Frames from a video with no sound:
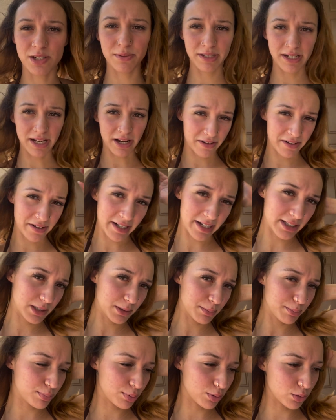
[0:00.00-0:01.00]
we down here at
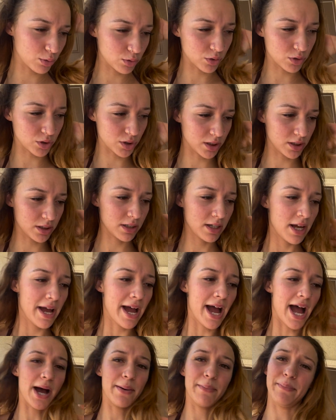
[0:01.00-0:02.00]
the pool.
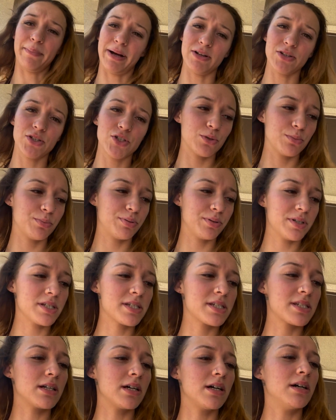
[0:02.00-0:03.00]
I'm about to put
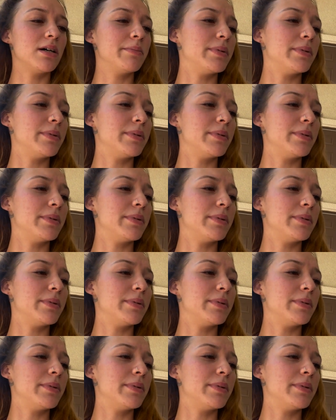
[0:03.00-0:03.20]
some